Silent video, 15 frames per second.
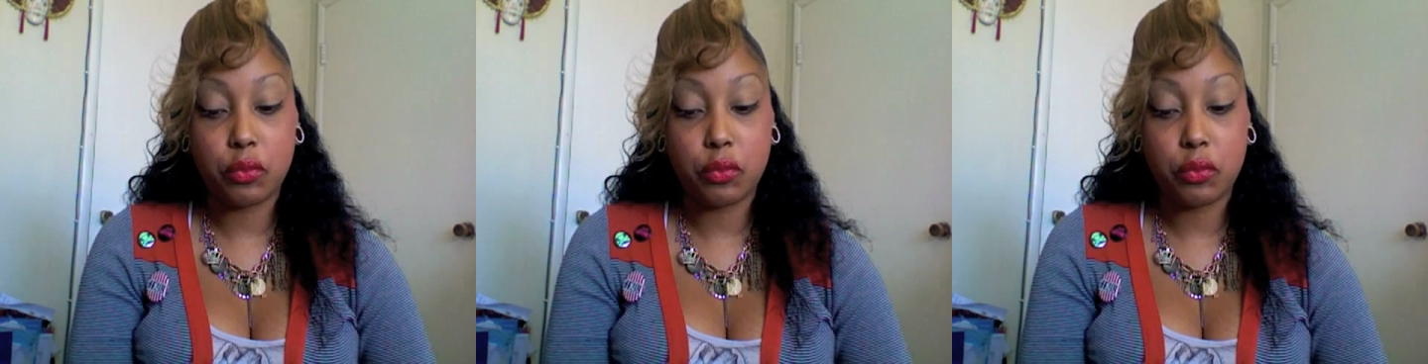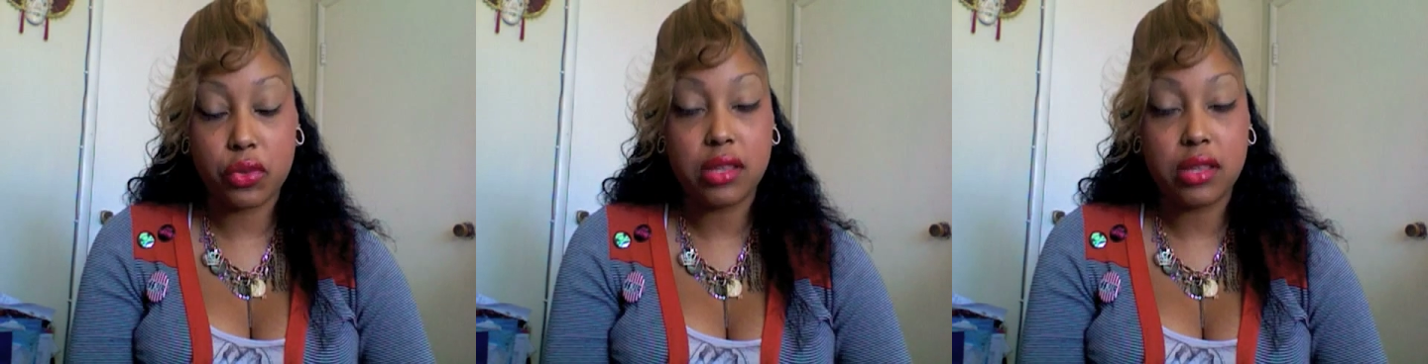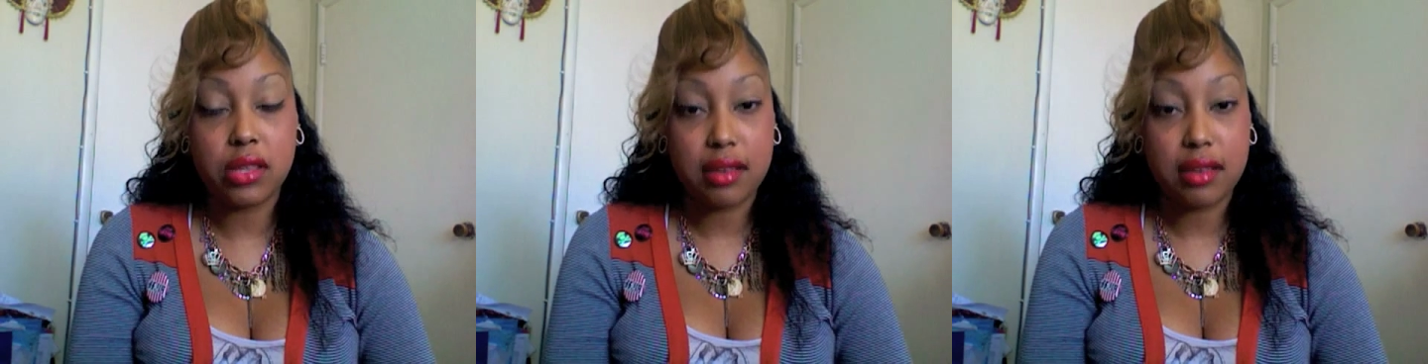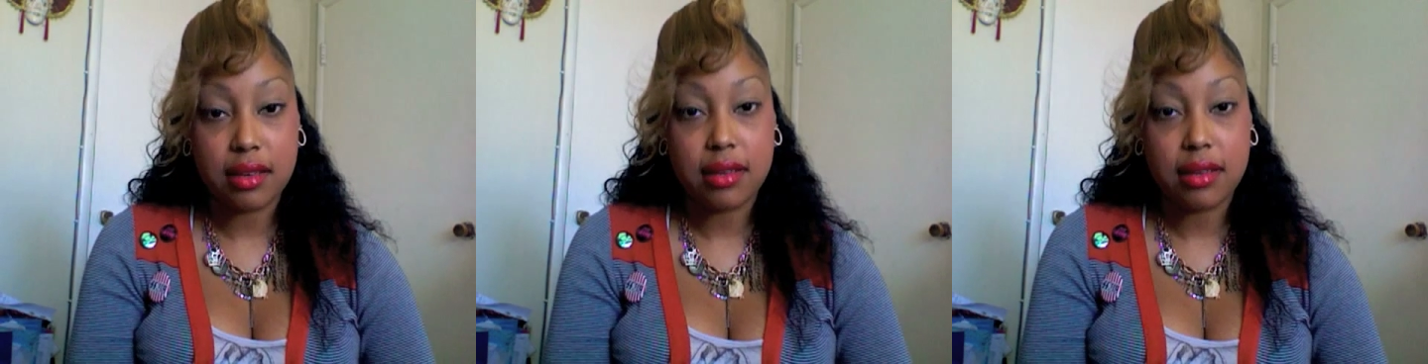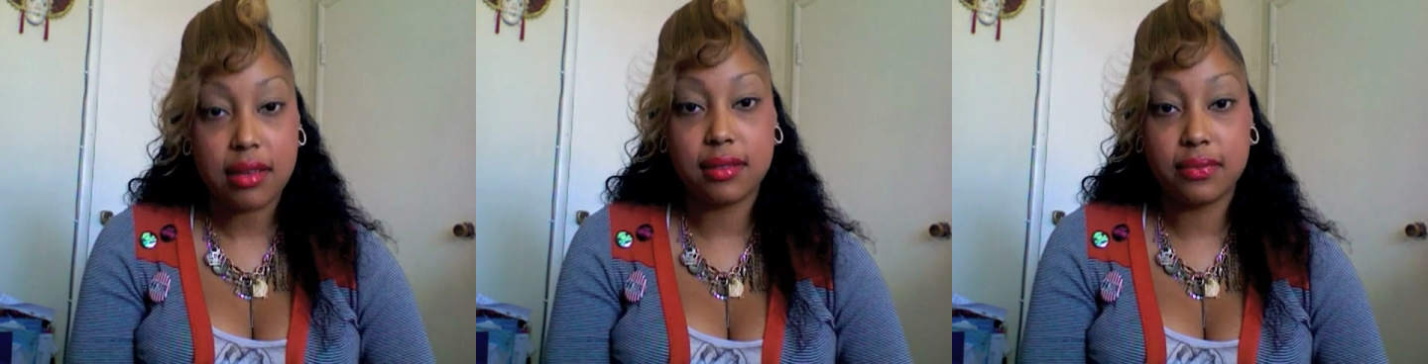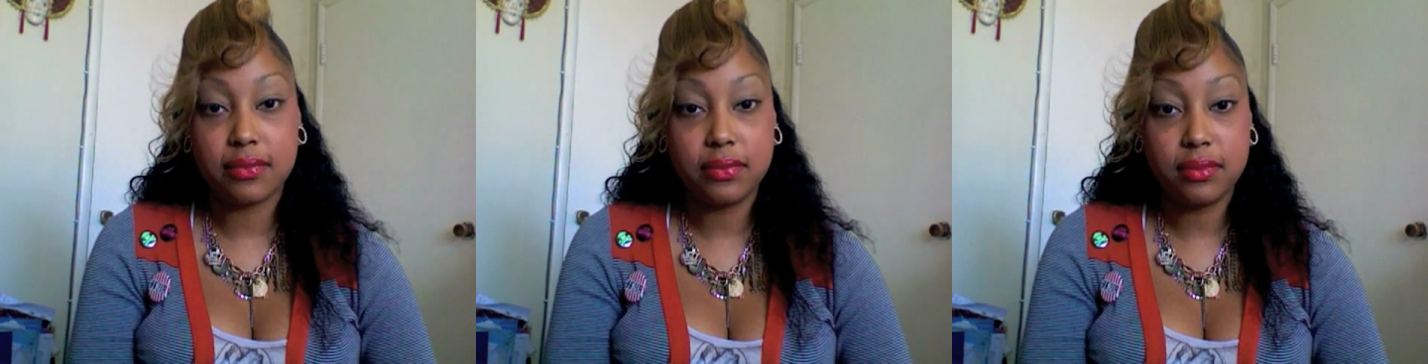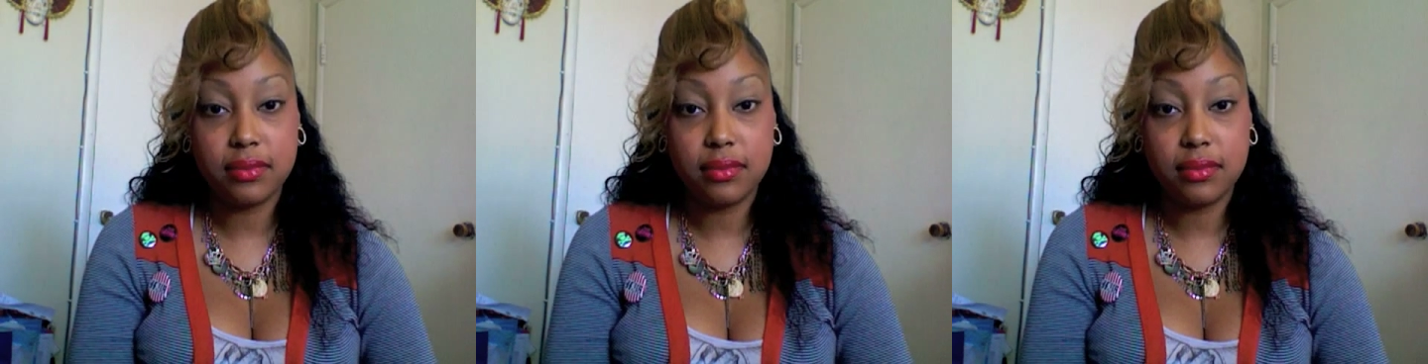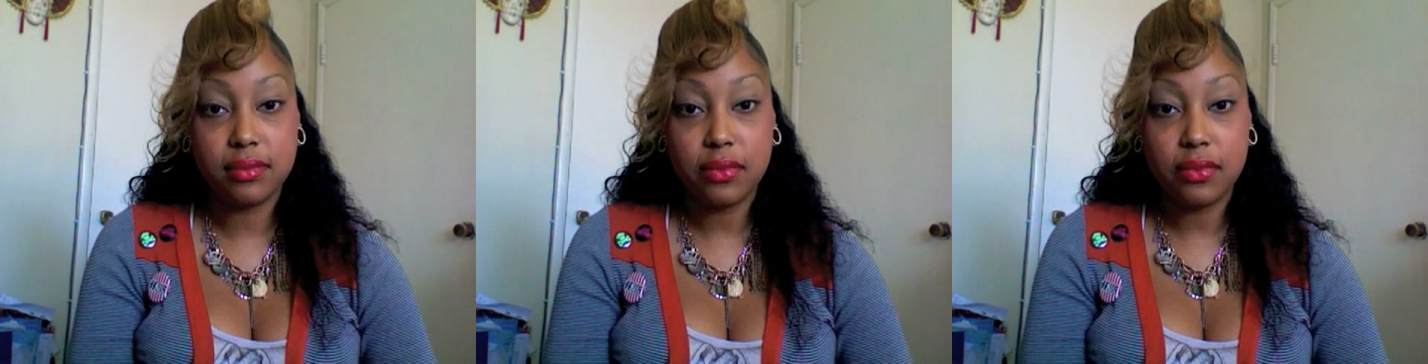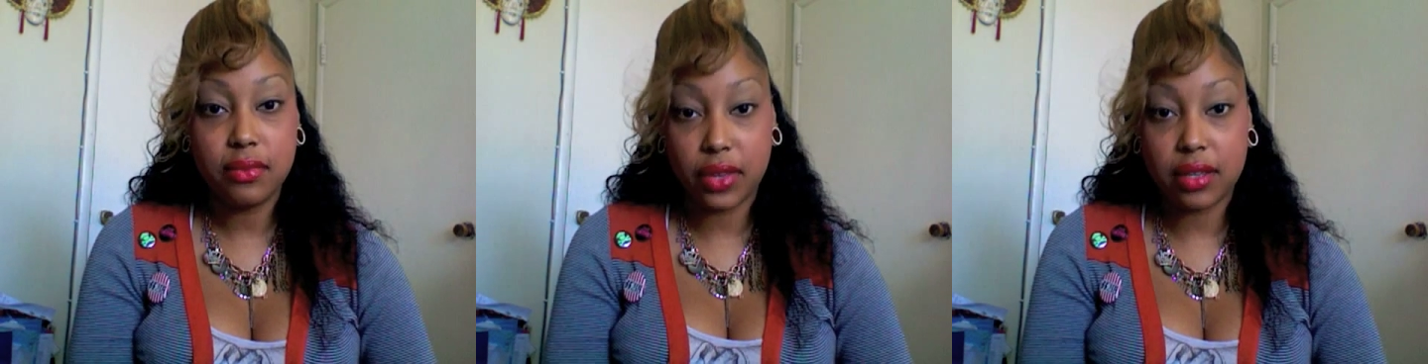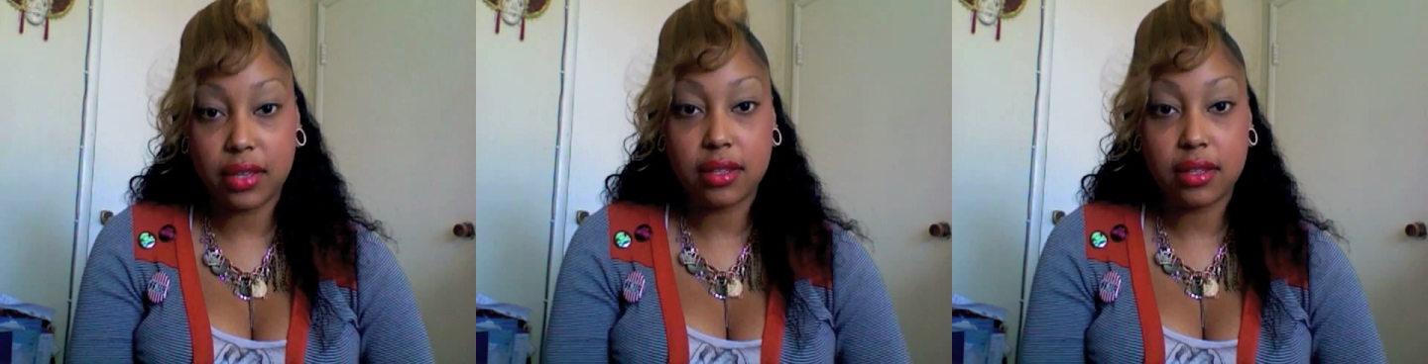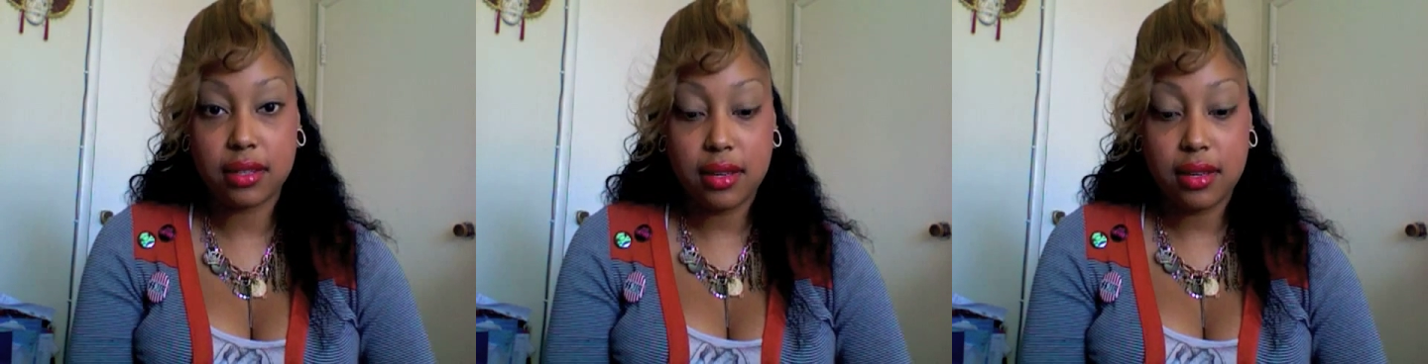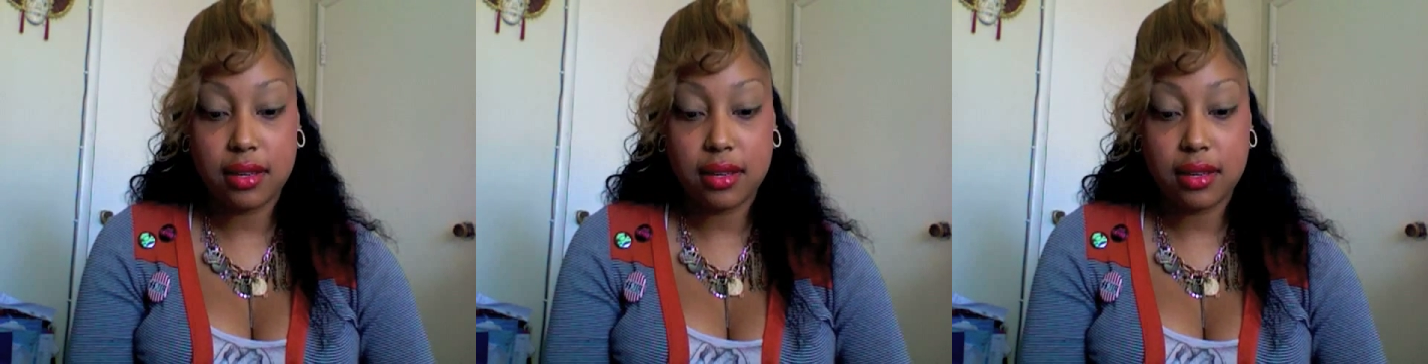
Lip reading: really good figure.